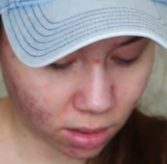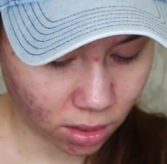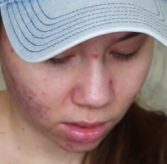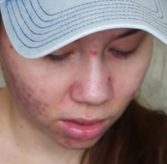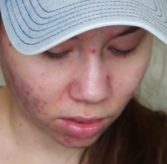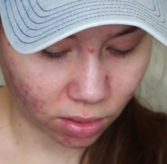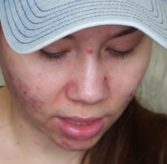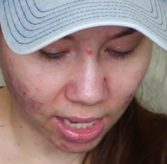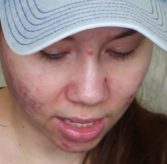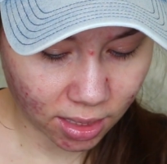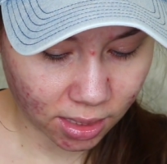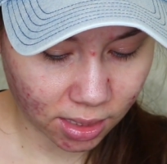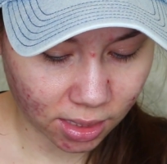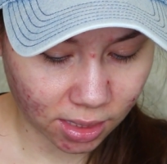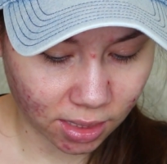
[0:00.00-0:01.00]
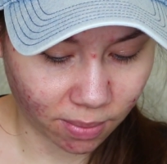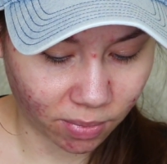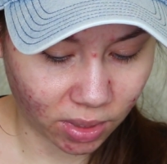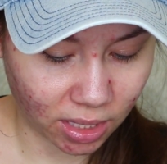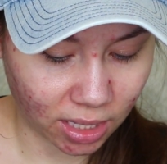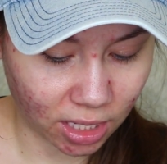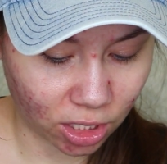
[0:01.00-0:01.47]
So that is
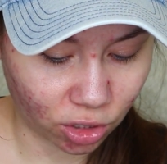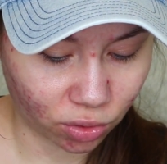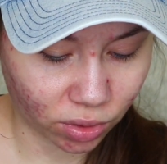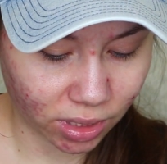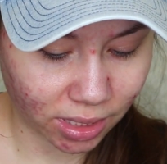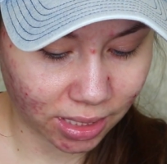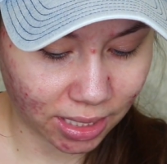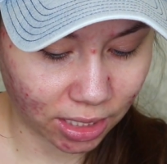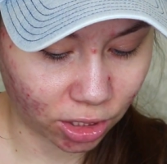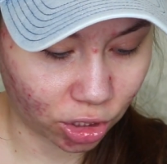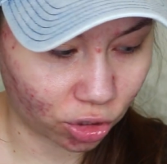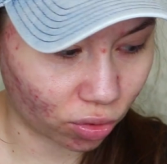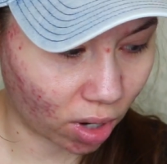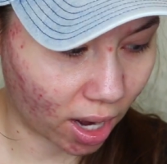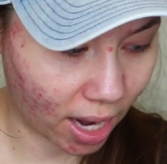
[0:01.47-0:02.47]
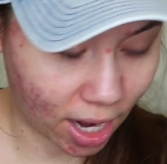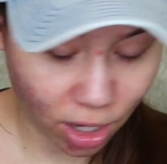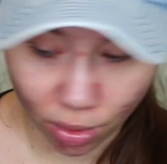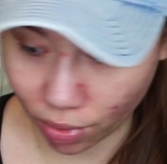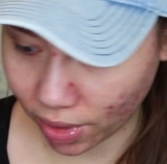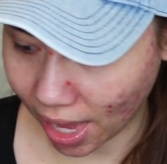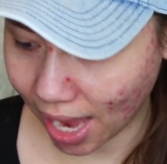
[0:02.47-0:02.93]
something interesting to try. I
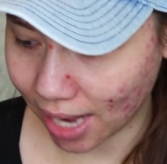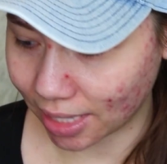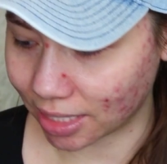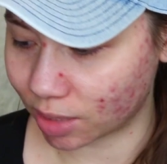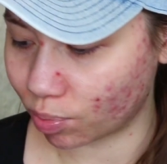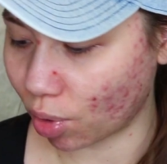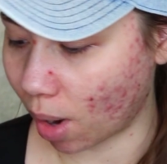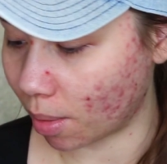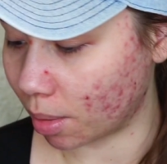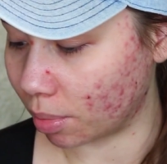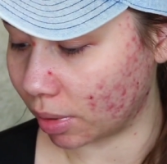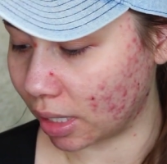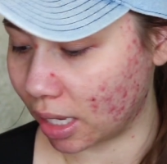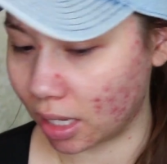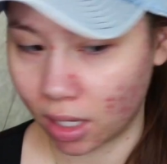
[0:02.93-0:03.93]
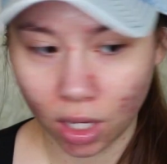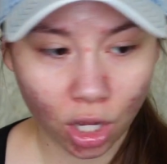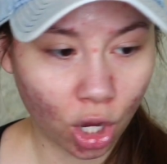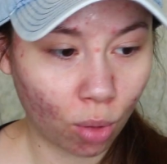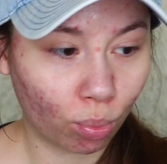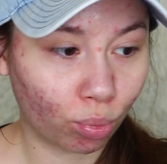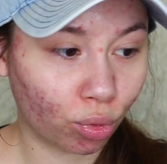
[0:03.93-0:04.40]
know that is probably
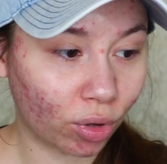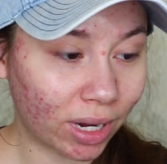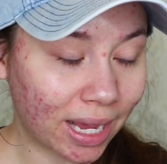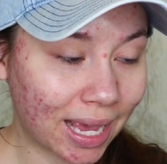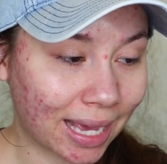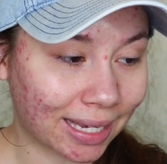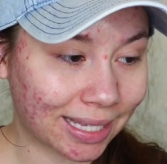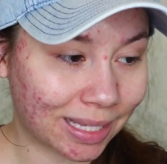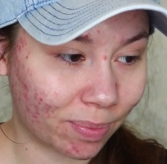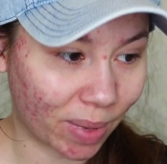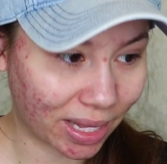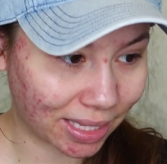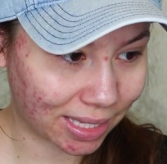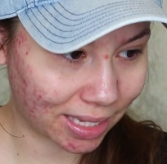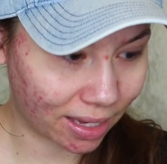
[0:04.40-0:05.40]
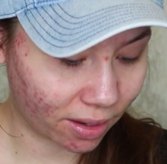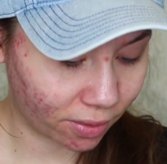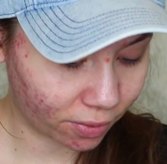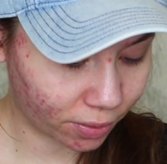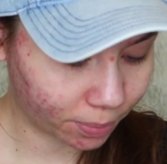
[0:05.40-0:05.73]
pretty expensive.